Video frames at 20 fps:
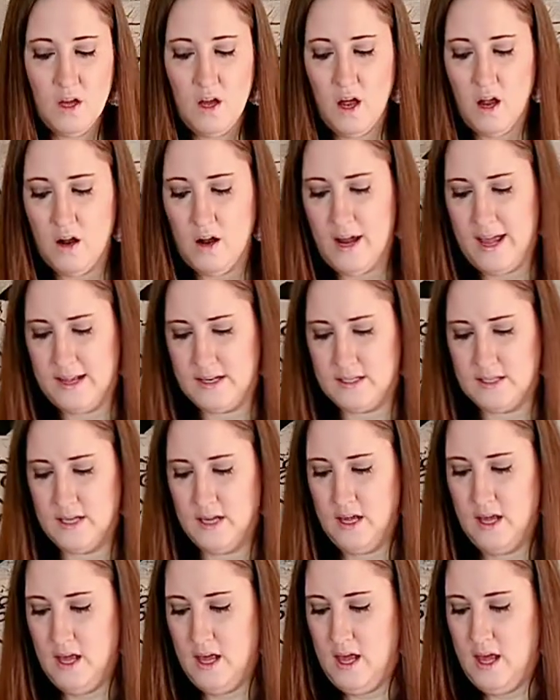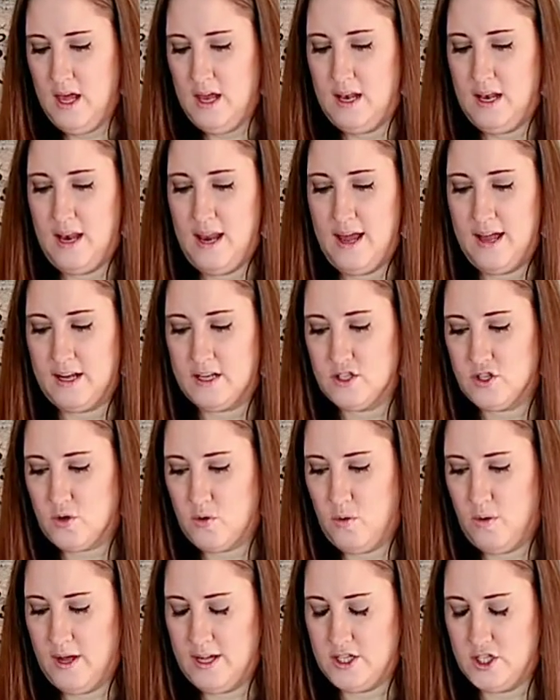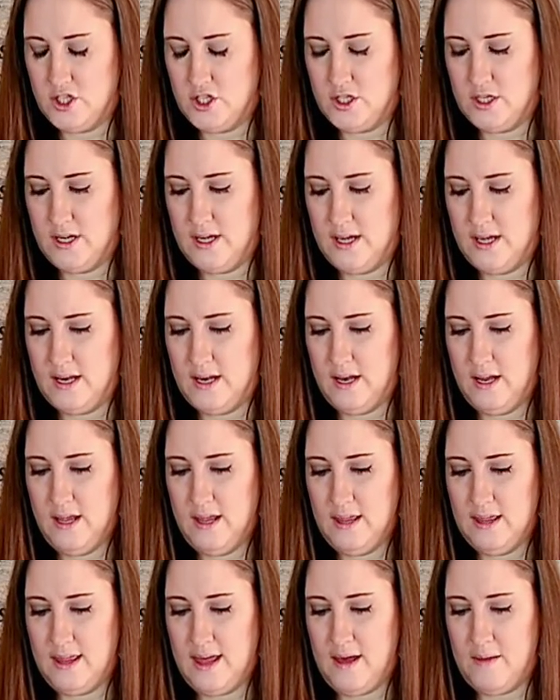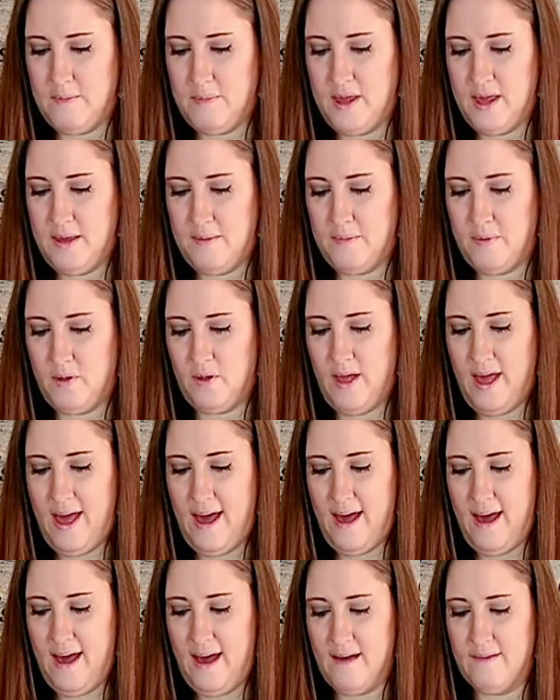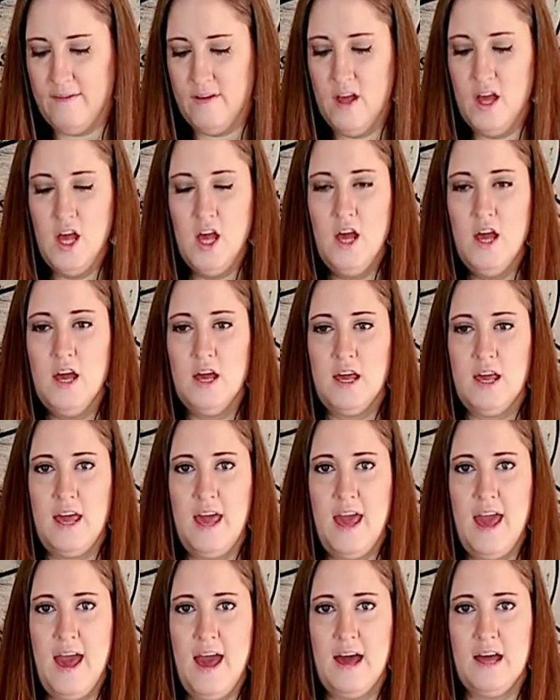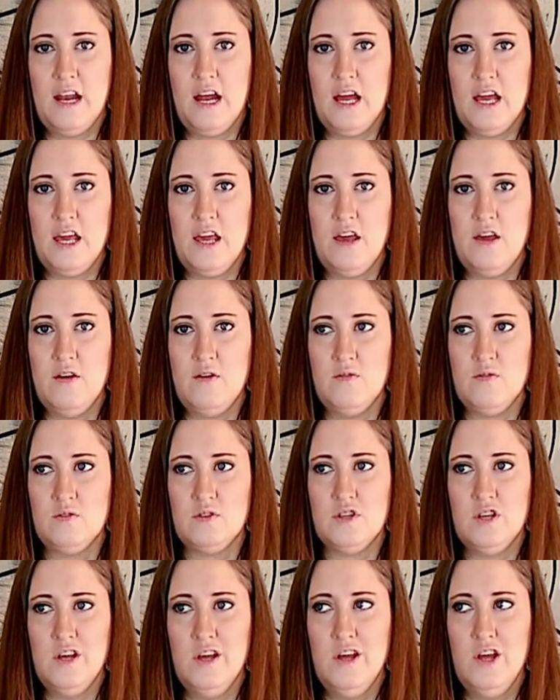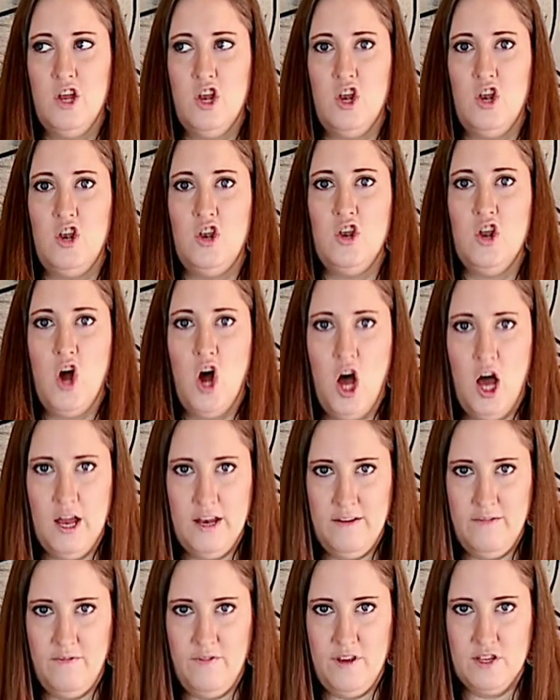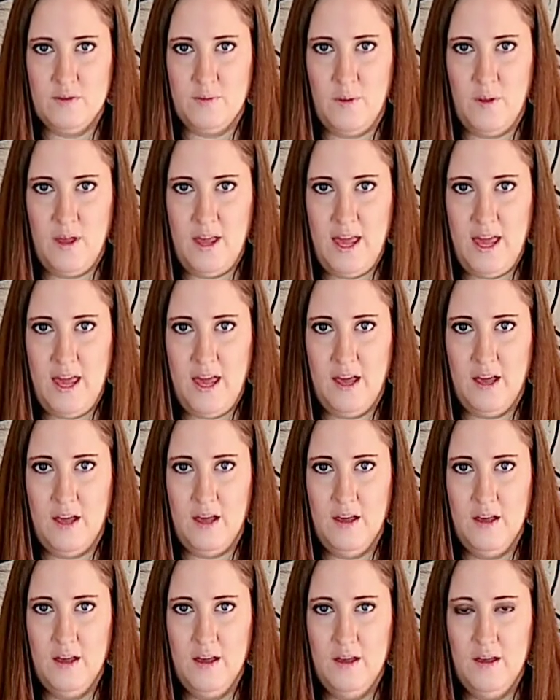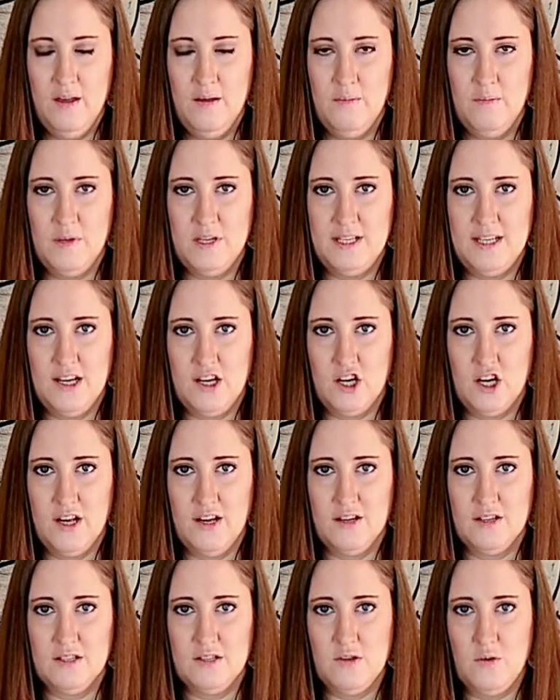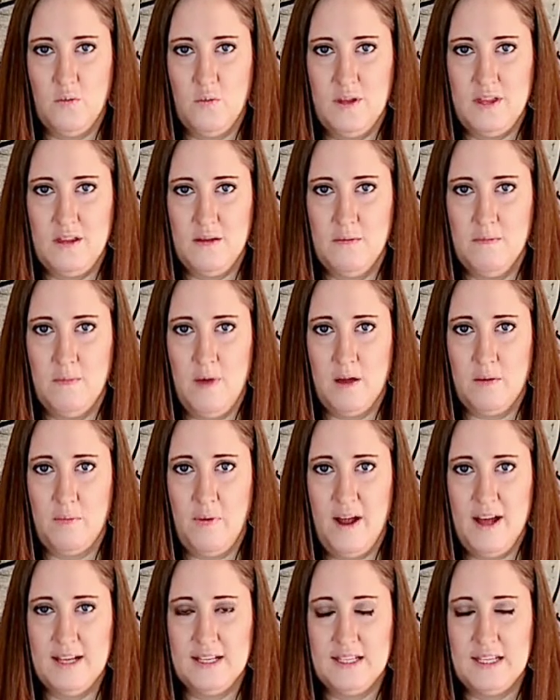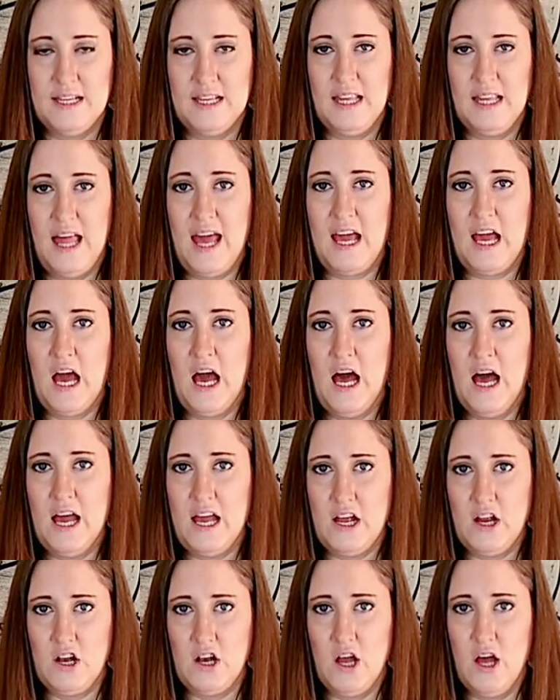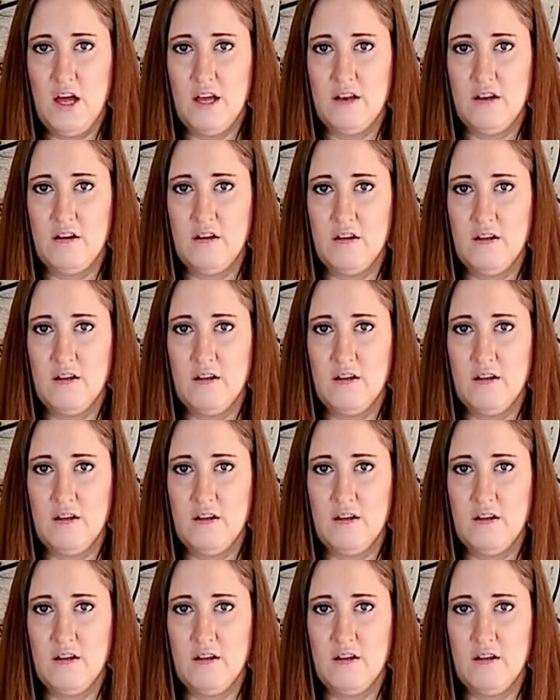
All right, next question that people have. Can I use non-infusible ink materials with the mug press, like iron-on?